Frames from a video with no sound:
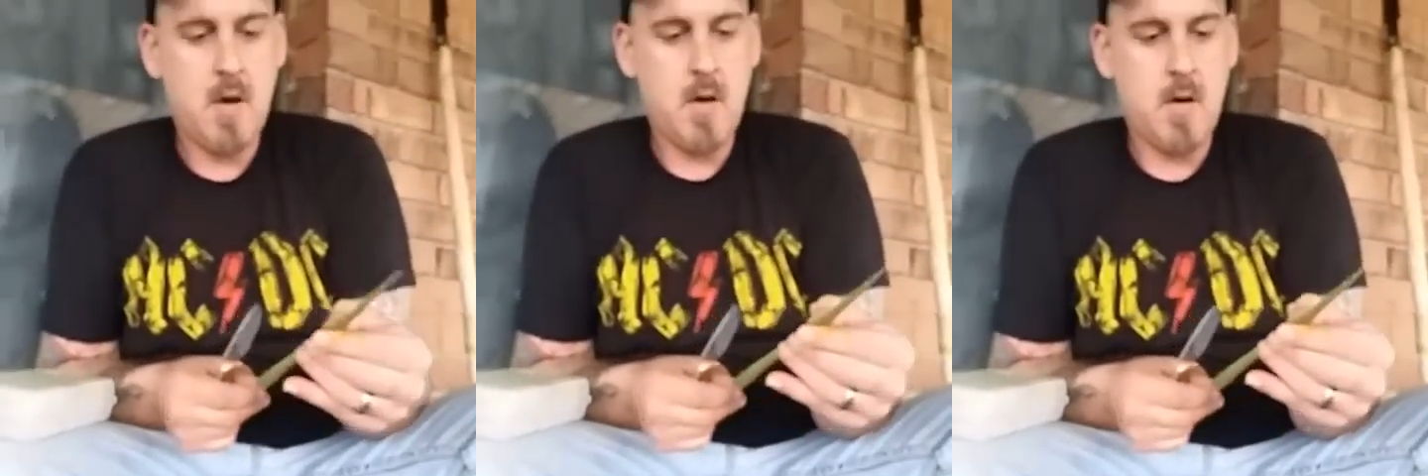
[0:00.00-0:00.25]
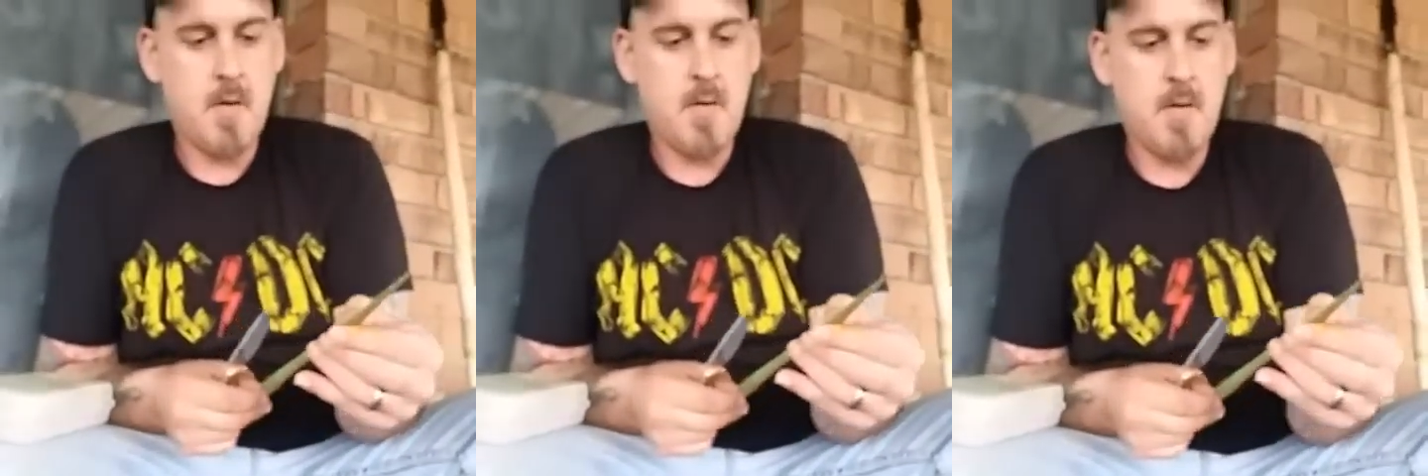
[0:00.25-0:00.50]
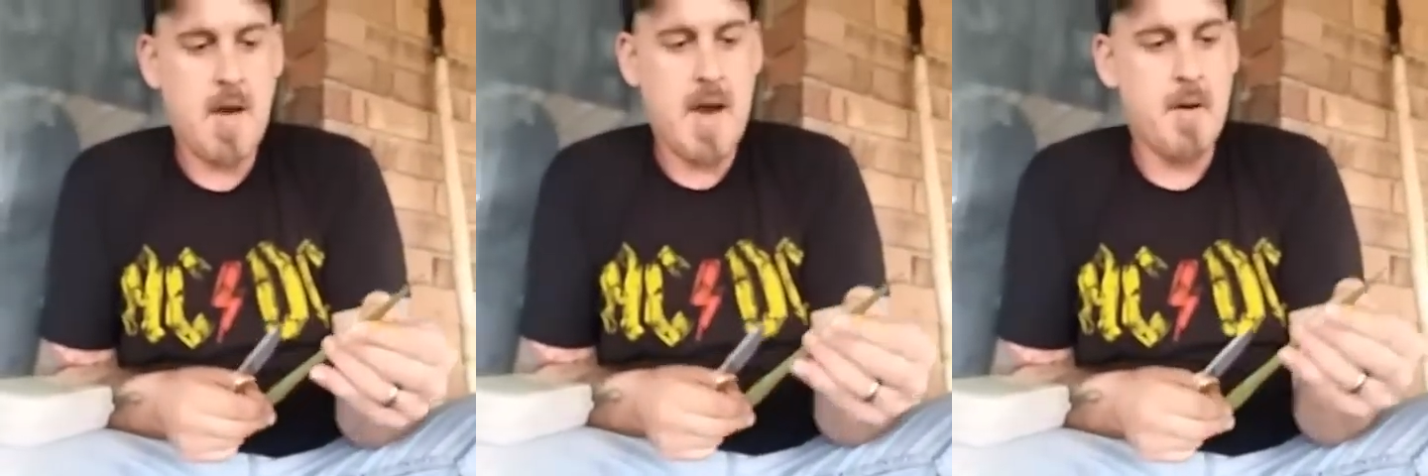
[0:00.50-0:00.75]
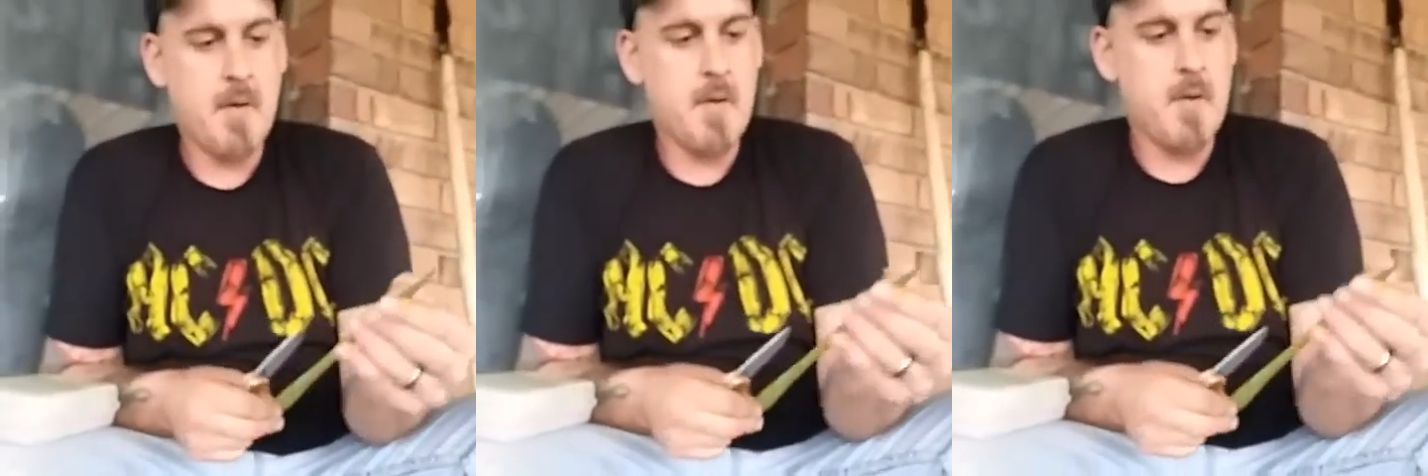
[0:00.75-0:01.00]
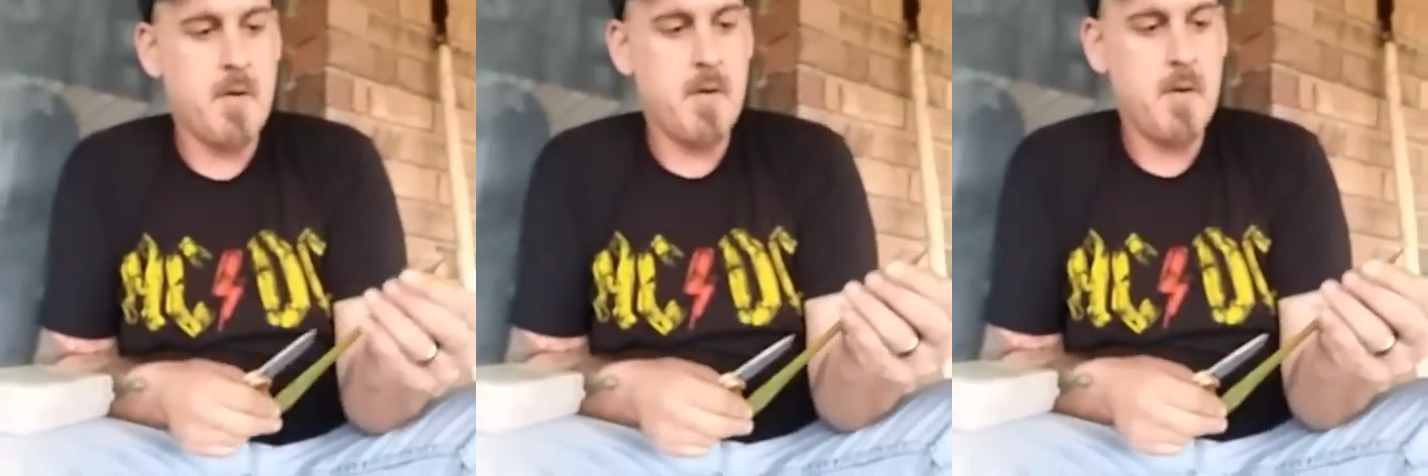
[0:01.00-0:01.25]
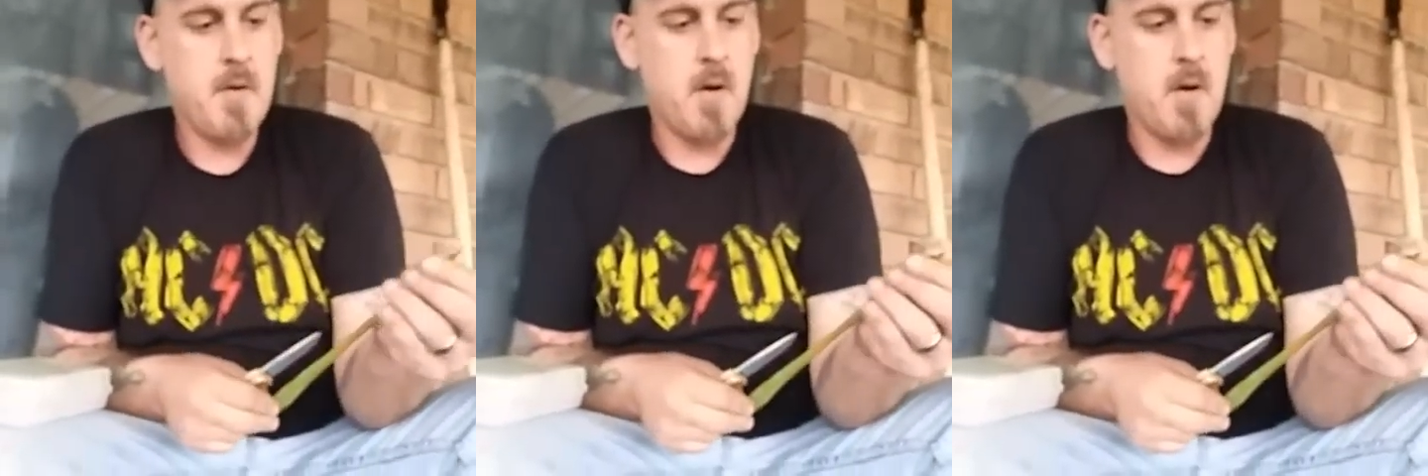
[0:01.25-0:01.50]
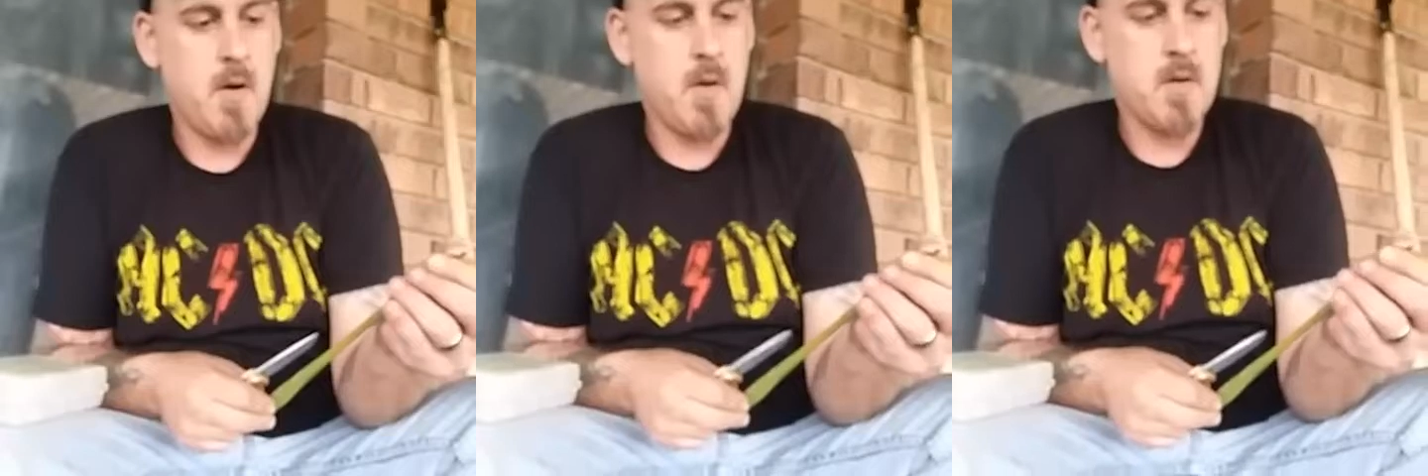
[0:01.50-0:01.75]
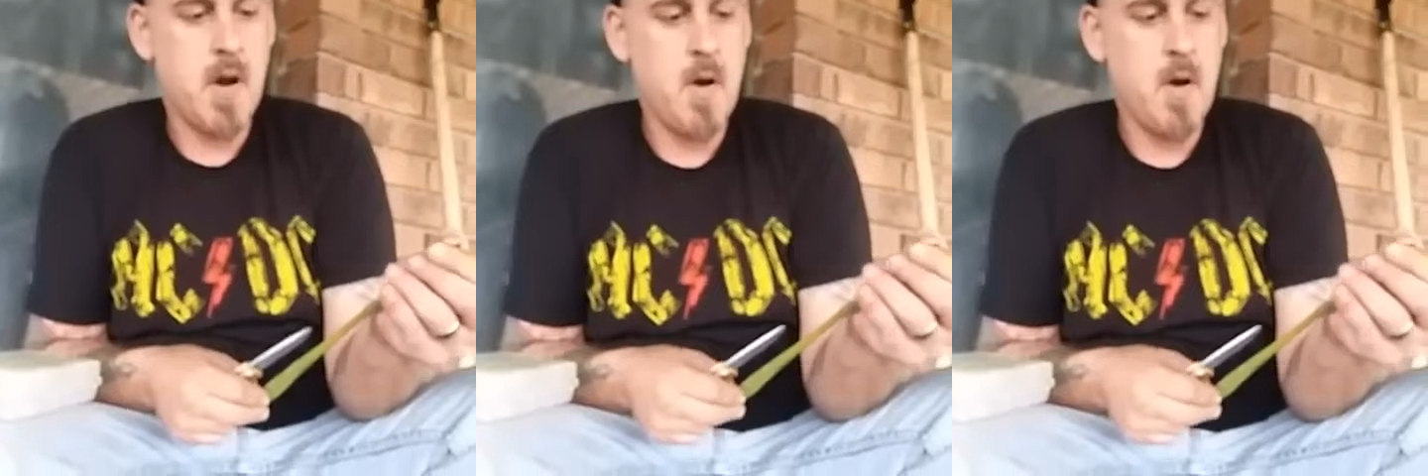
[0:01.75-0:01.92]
outer coating